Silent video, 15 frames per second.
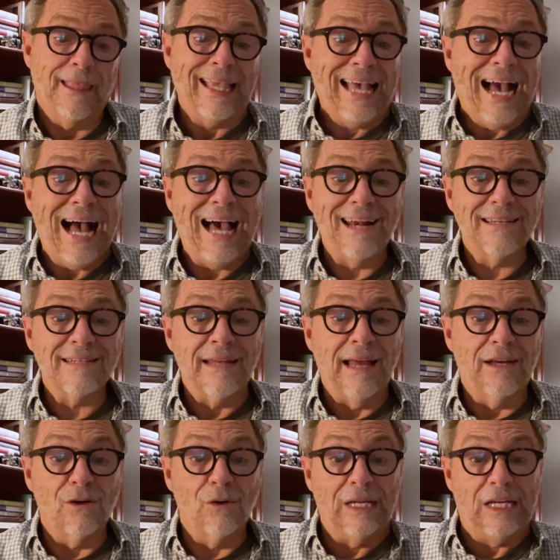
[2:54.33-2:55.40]
God has
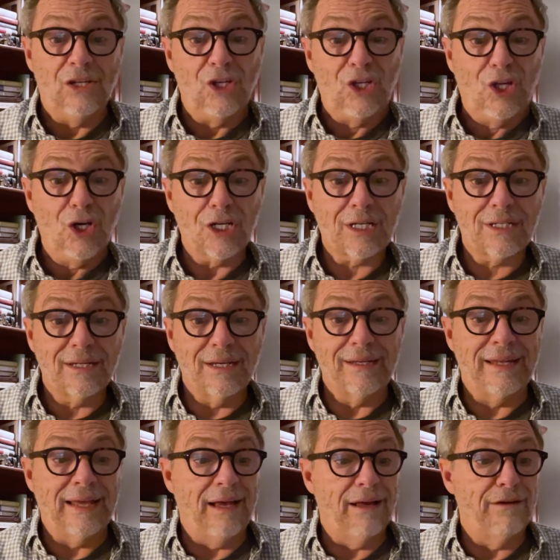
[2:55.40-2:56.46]
not only looked
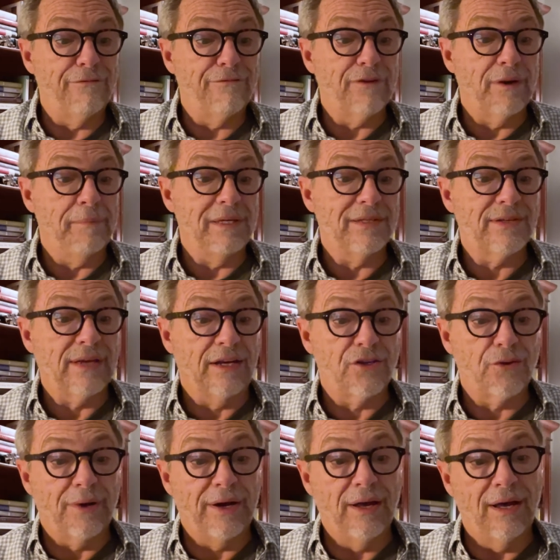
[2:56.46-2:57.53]
down from his
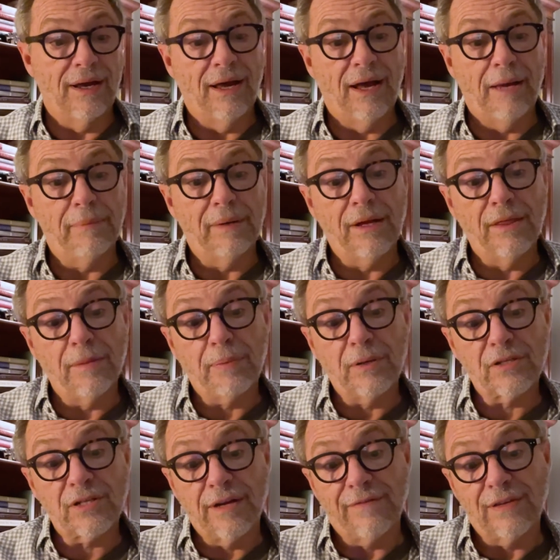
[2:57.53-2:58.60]
sanctuary on high, but in the
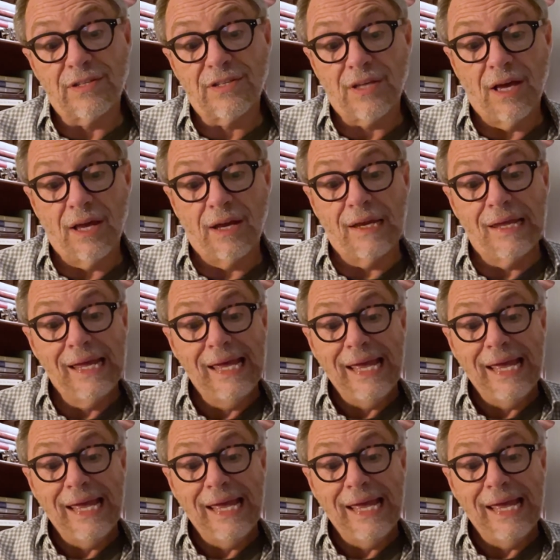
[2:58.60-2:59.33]
person of his Son,